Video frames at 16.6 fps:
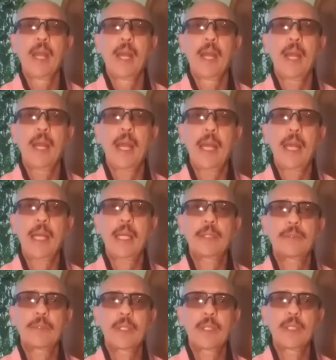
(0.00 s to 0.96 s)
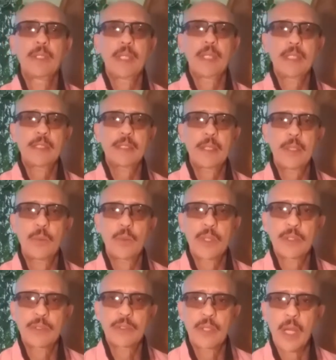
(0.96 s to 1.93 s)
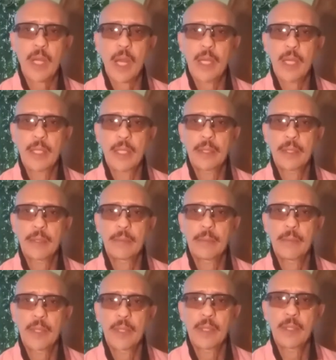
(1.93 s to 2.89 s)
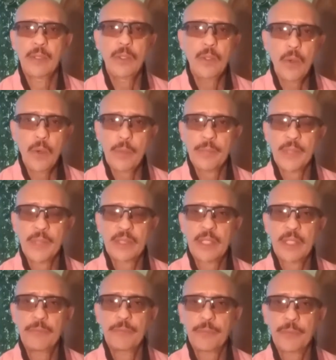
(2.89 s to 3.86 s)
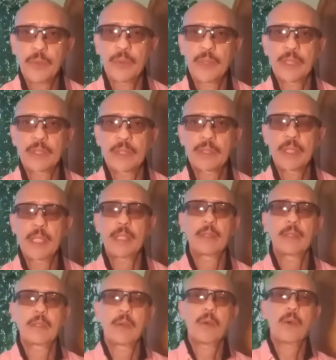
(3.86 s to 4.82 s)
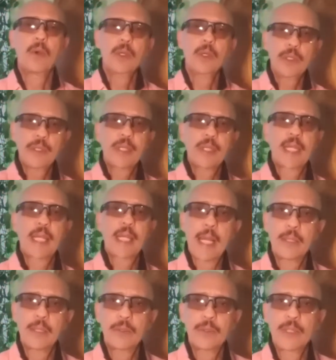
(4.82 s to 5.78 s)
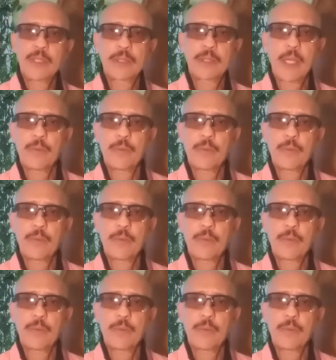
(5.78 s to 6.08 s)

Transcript: And yes, there was an enormous influence in all of the galleries that